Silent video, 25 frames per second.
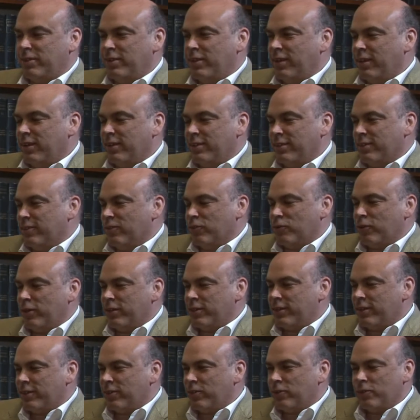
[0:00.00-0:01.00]
And this is a
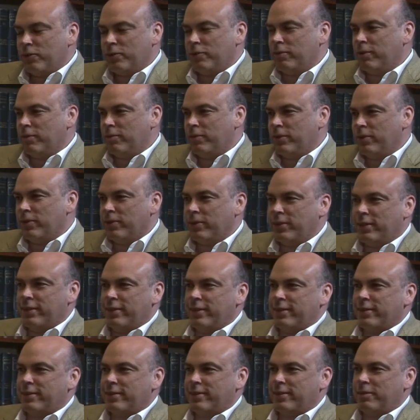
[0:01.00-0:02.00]
great technology one. We're not in
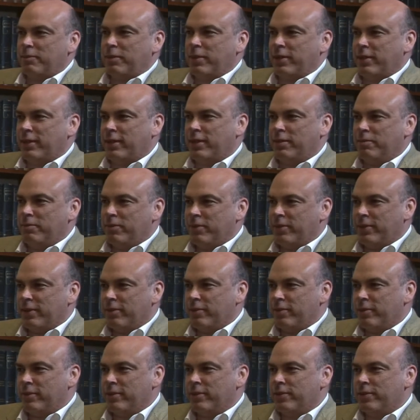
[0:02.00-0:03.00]
this to make a company.
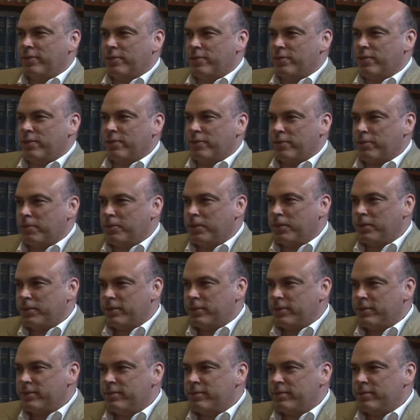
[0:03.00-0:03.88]
We're in this to change the world.